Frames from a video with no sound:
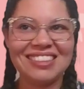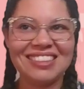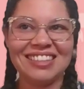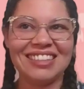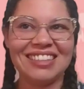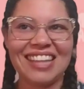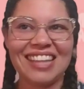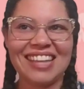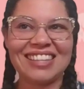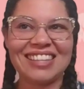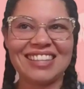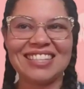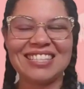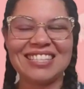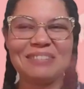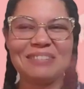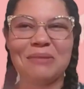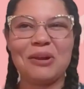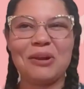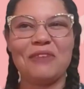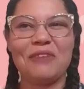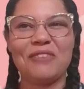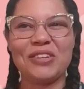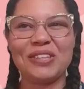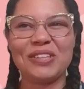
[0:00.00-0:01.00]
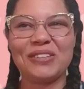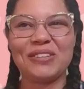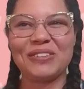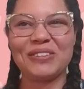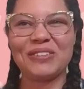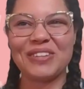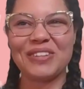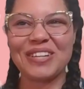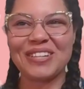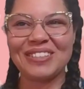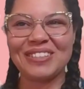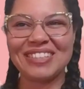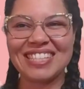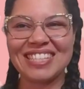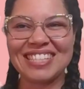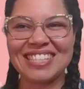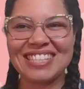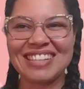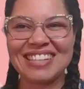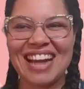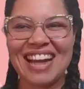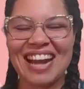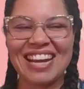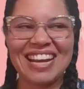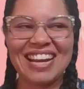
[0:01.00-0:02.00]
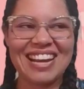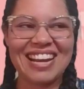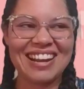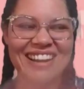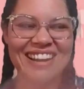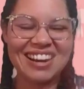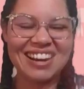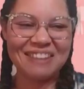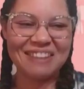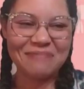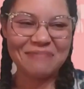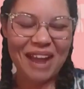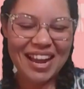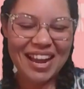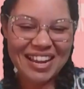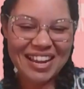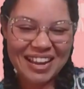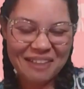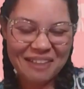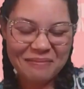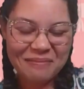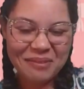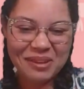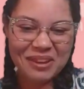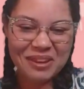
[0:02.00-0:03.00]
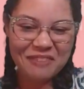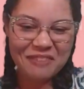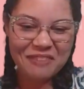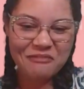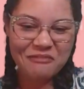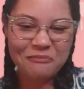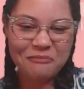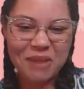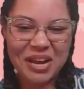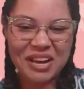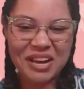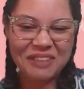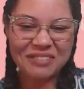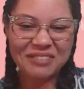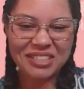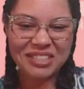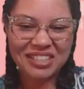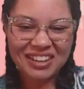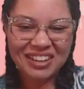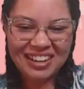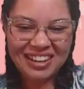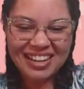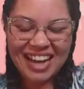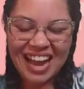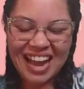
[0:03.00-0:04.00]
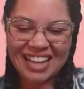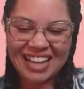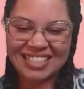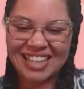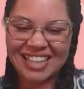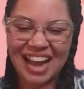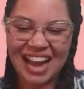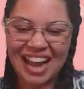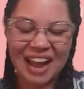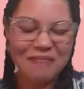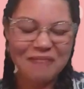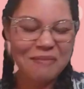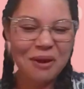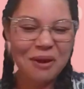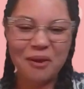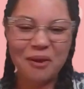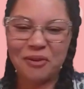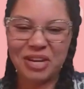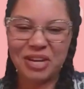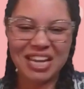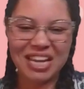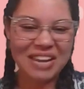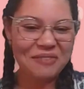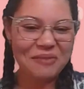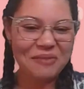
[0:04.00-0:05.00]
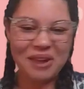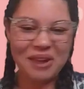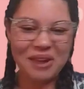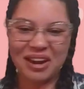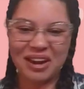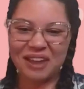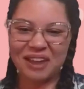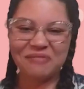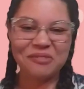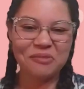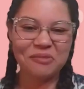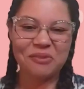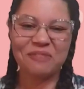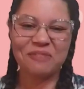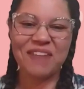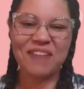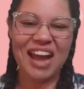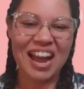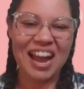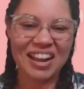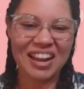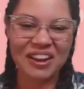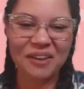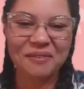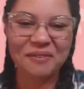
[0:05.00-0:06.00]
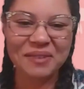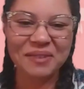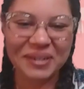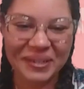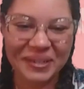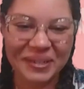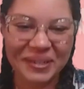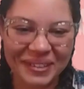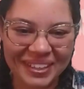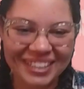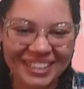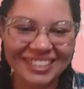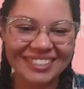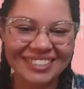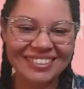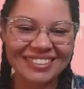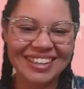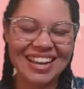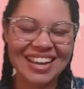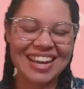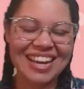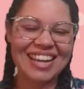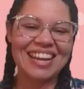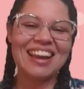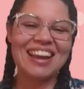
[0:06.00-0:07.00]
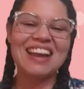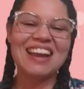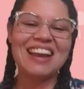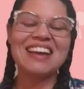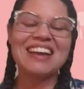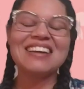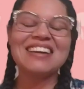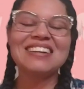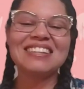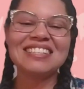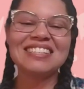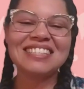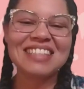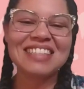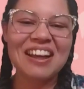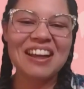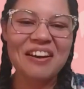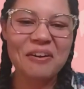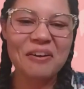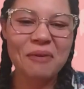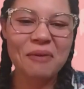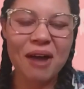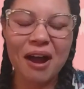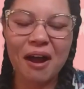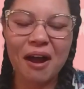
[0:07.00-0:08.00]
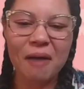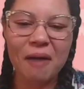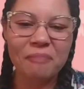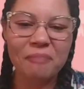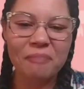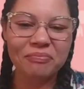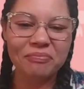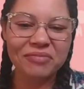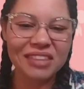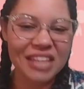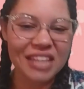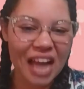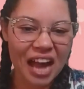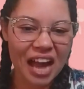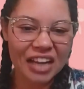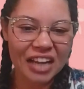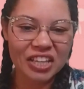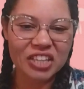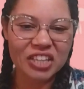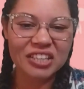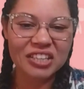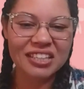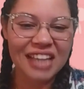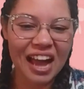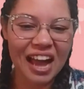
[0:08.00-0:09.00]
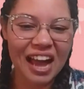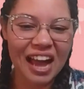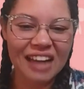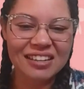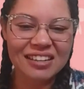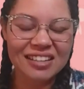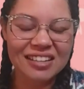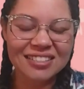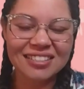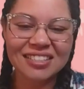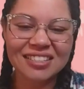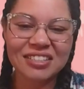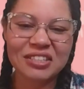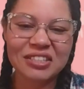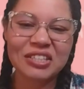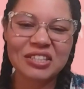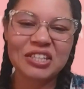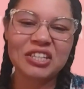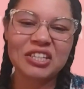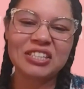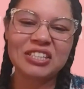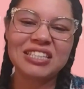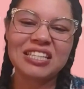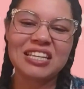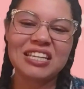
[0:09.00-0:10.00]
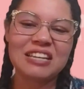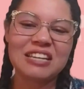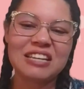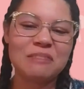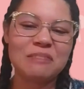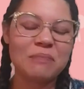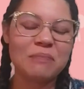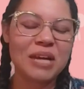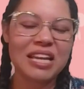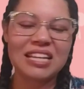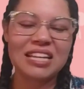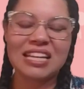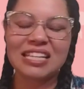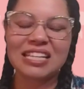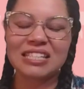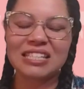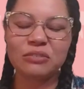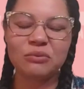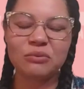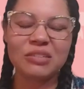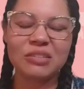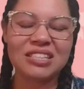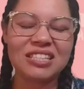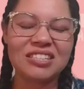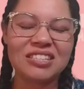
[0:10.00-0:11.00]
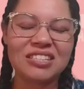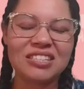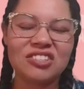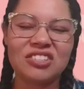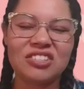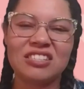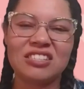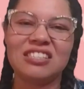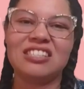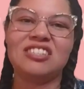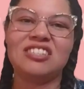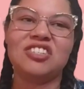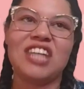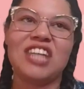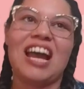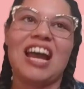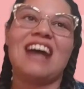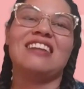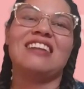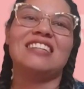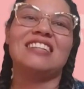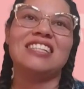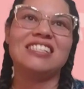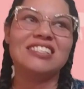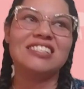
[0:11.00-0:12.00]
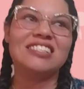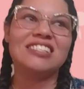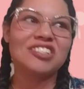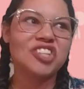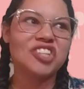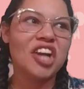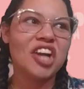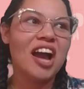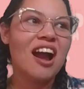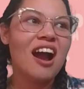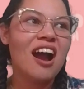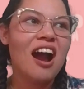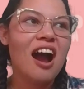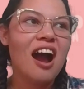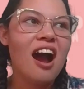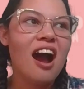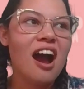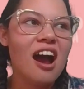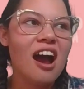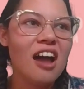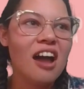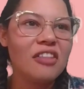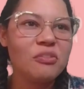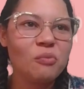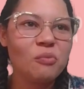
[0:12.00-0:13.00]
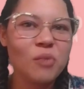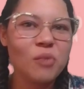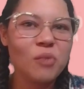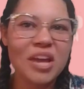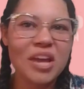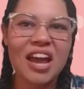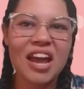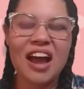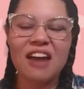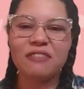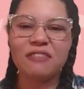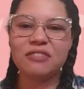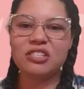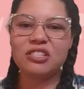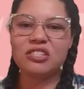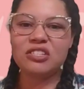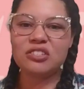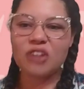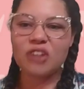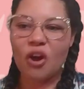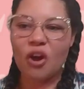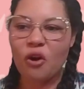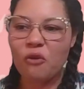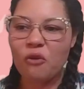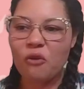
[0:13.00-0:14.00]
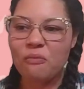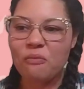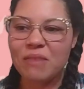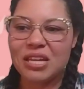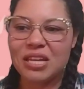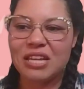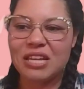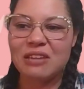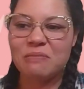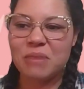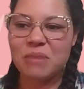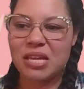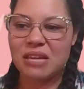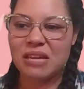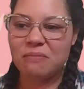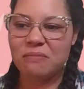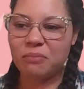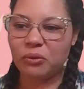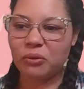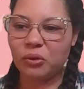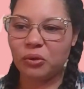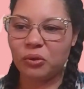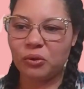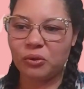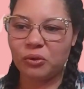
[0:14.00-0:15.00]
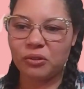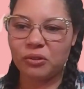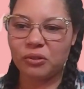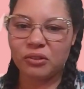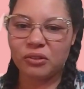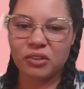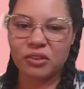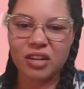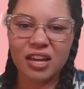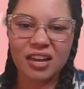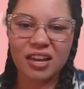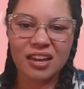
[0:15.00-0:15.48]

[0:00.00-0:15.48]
like this beautiful little girl does right here in my couple of puffs or a nice high pony, whatever we've got going on. Okay. So not necessarily a critique, but it's really just a challenge. We have so many people